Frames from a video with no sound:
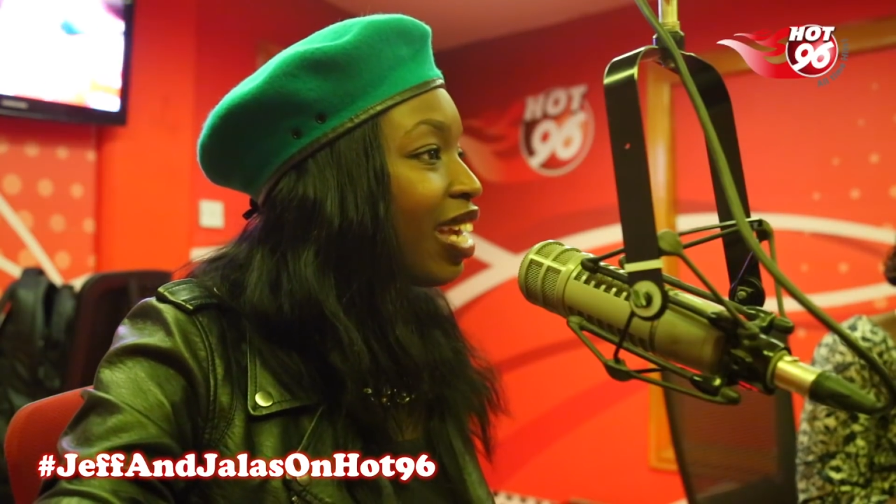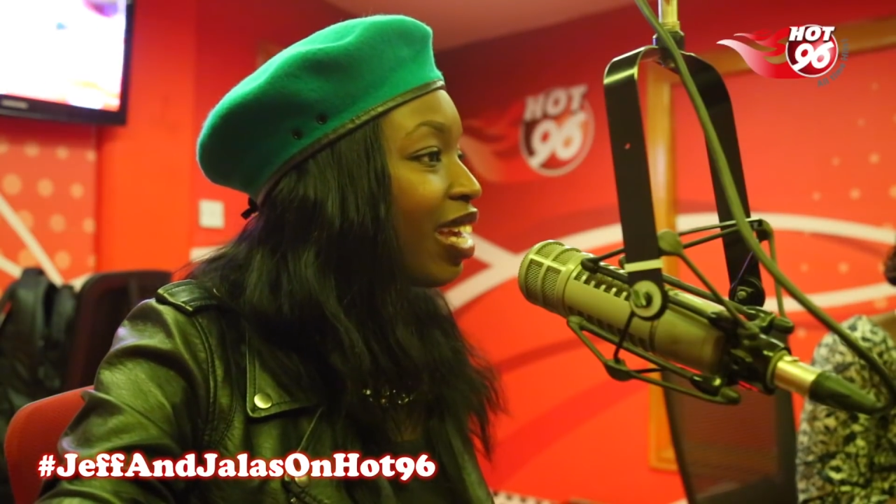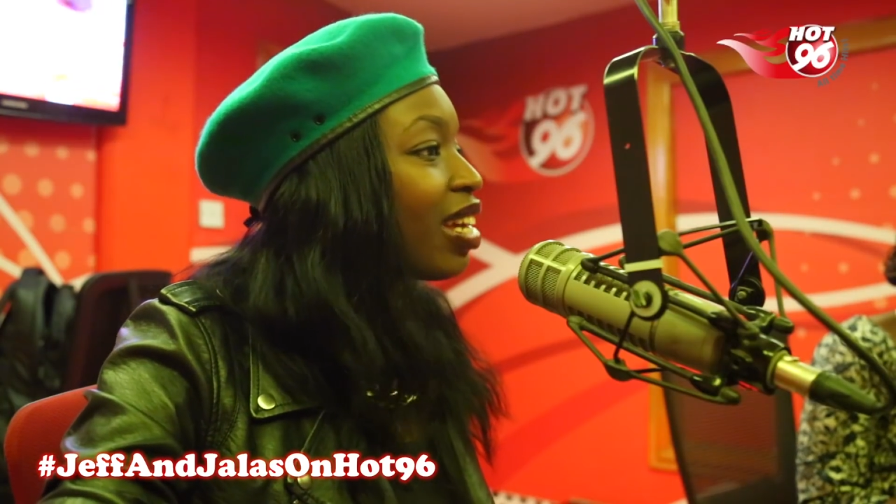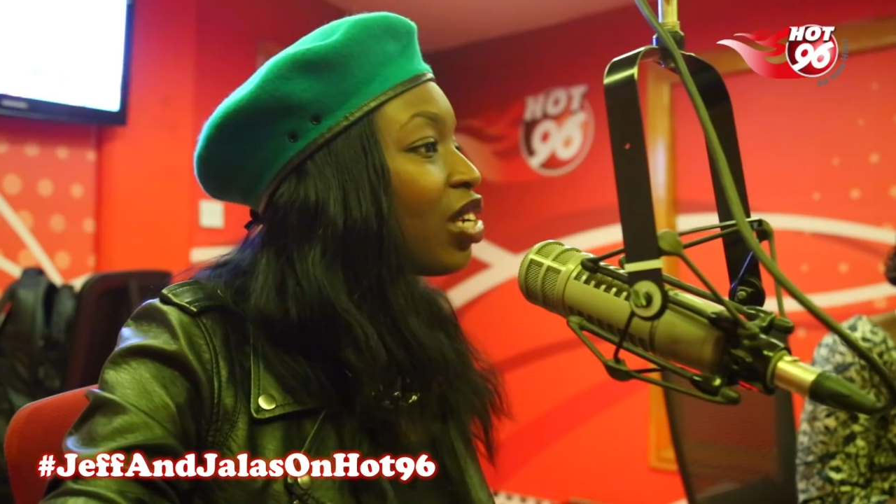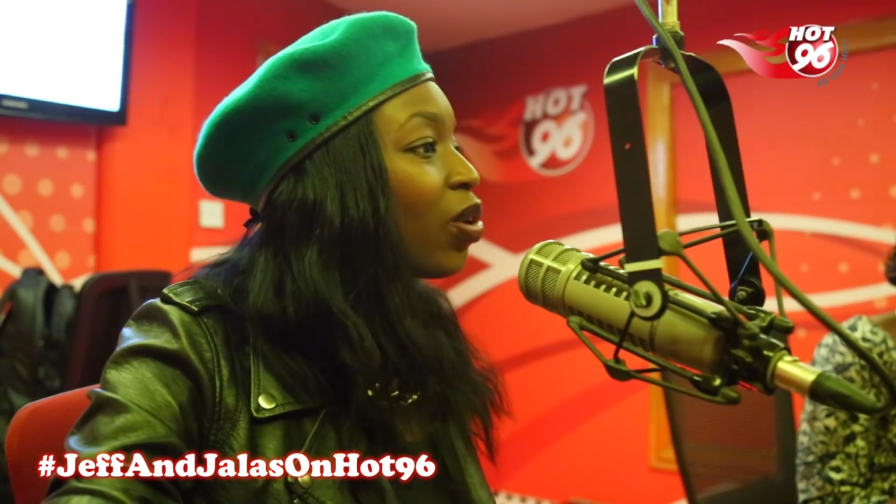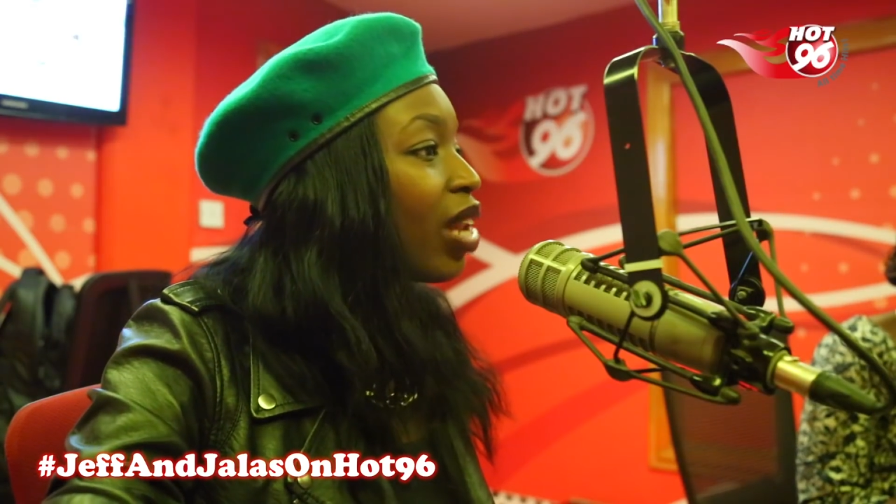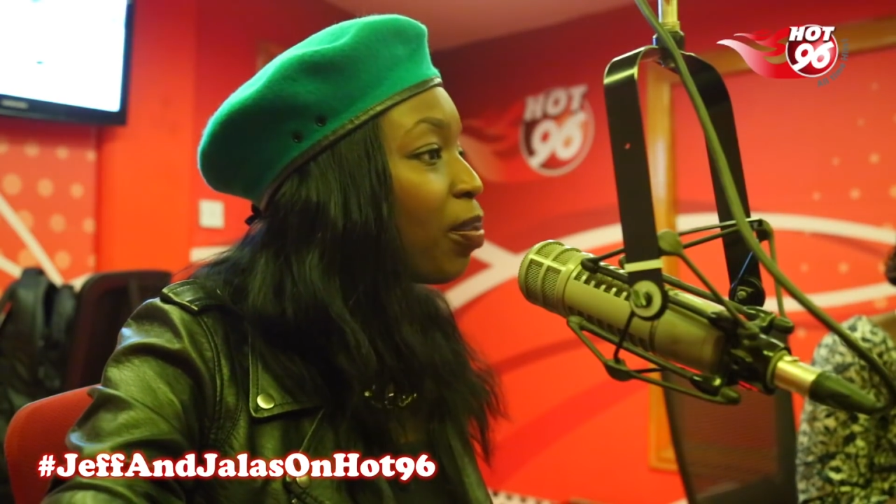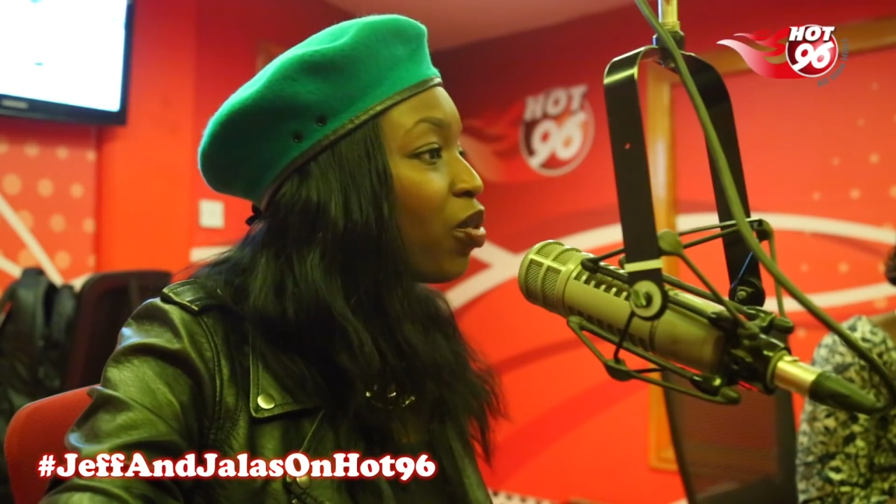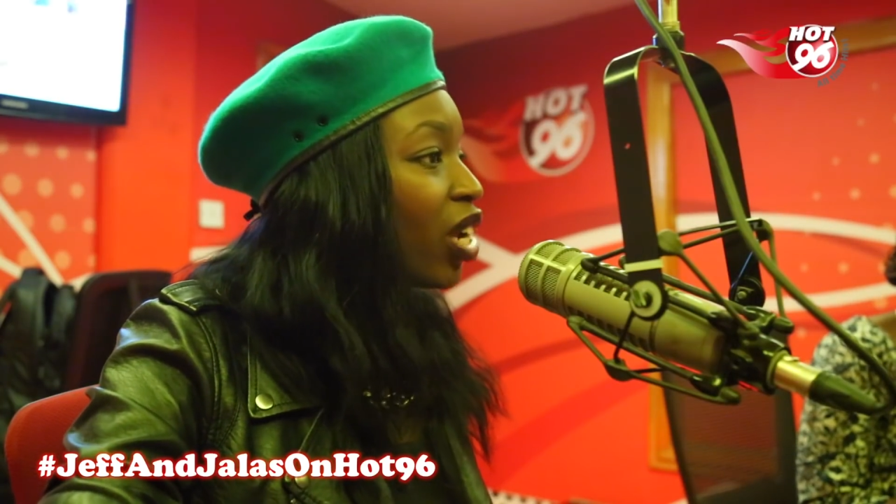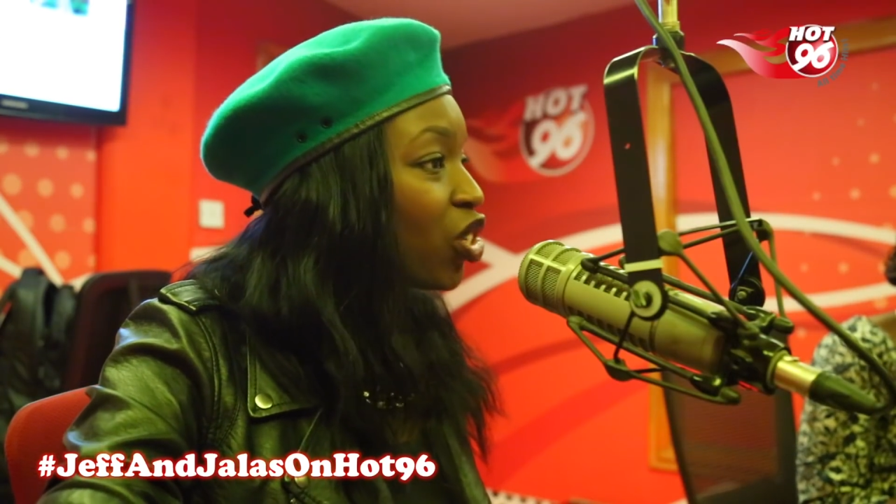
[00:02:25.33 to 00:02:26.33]
Kenyan
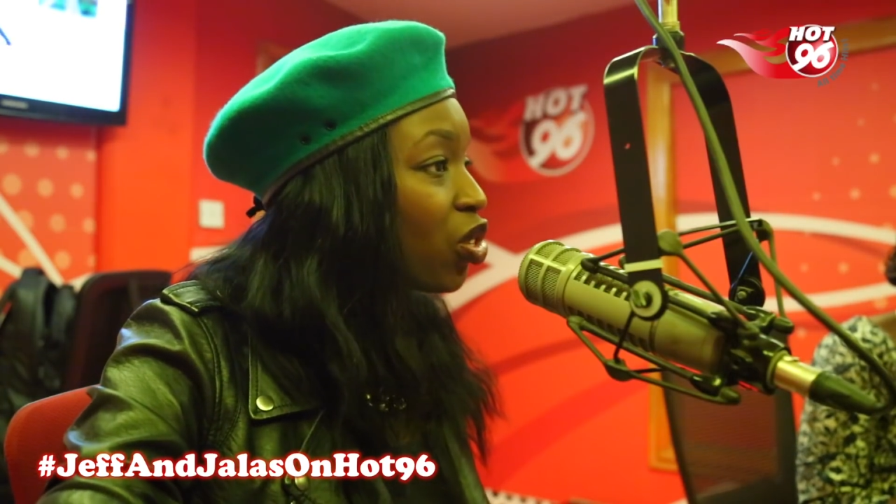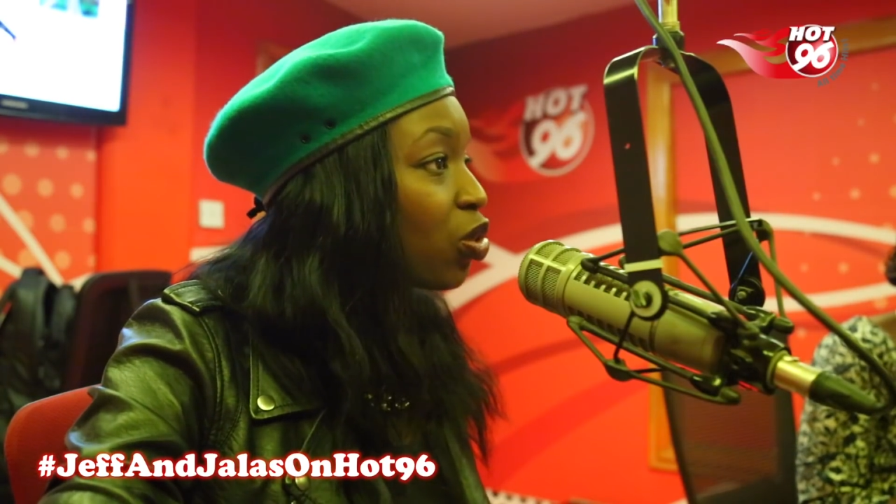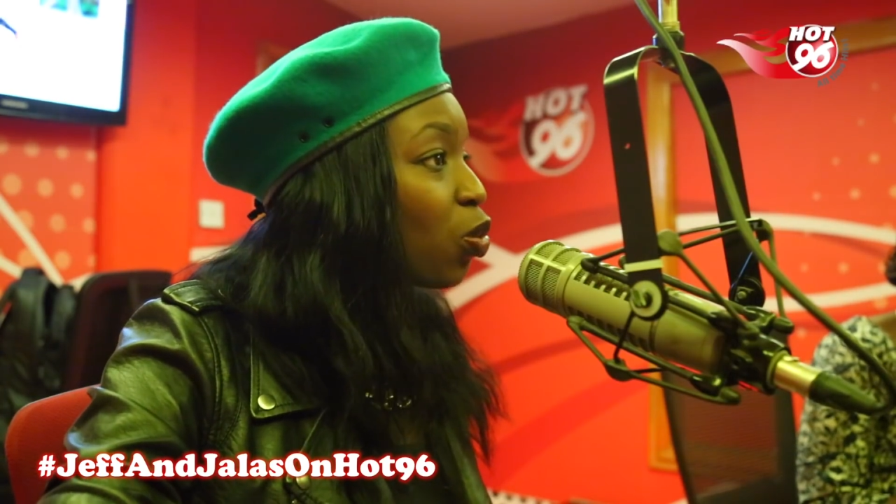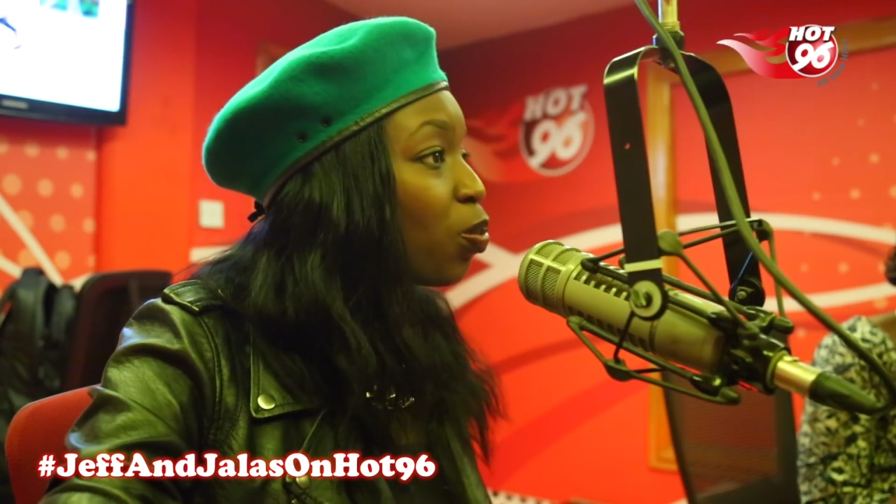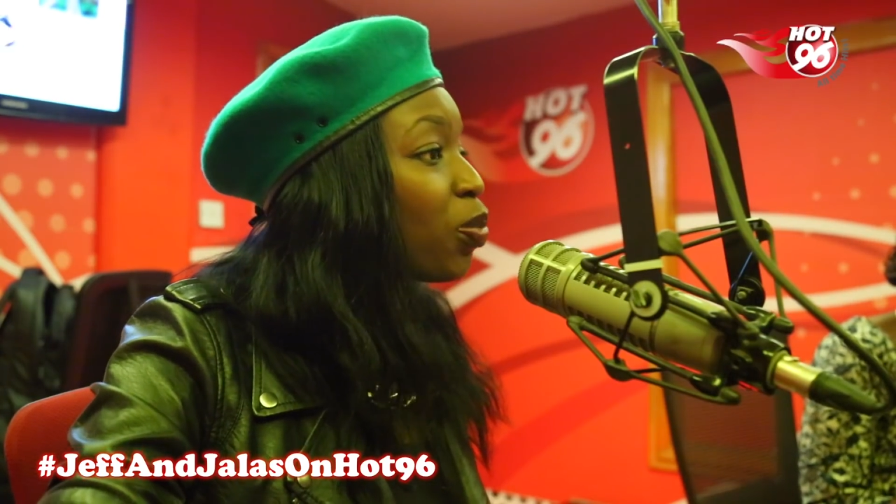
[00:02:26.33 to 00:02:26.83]
collaborations